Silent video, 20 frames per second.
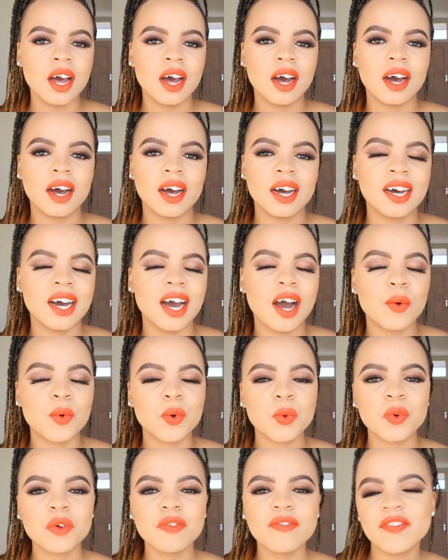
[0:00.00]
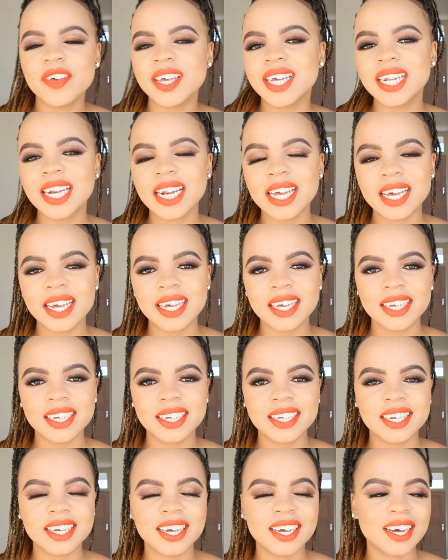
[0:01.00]
How are we
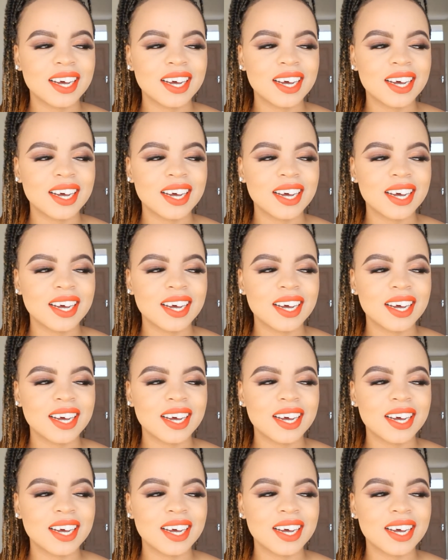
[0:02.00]
feeling?